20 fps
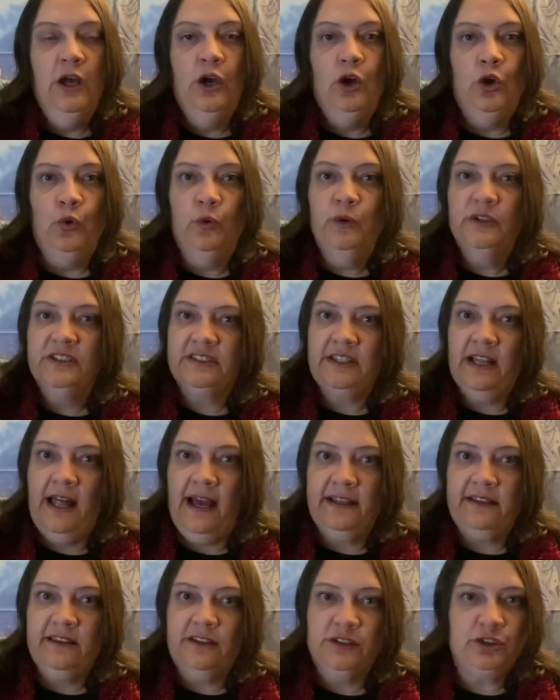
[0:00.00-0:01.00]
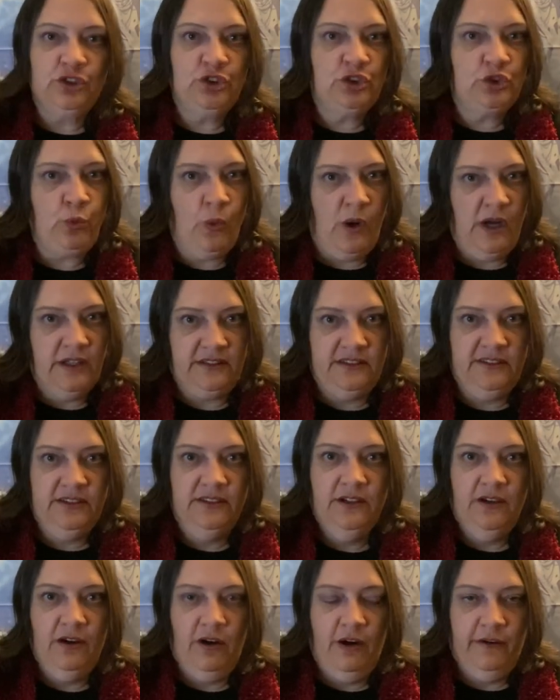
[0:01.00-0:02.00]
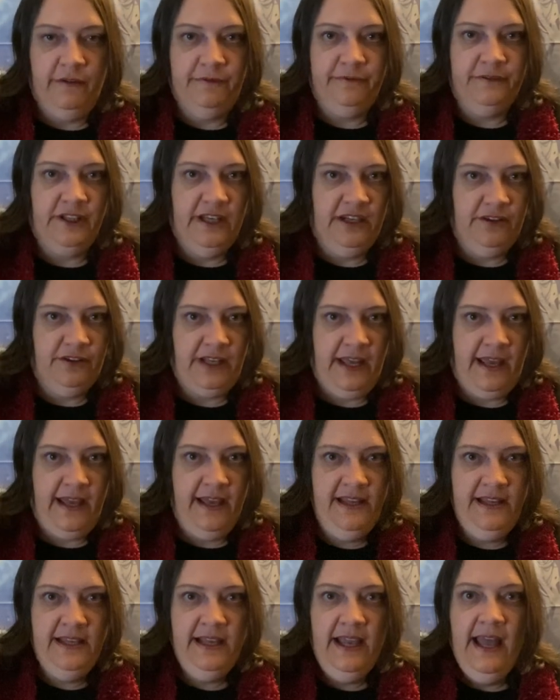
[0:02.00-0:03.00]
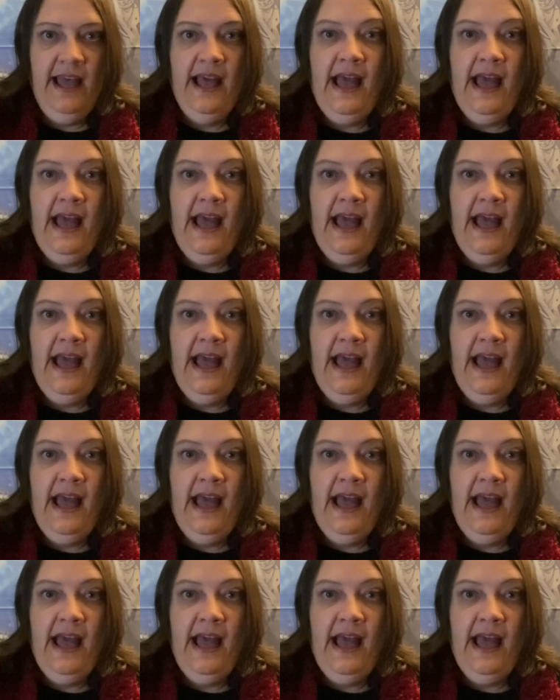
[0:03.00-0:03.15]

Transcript: who was like the SWAT of their day.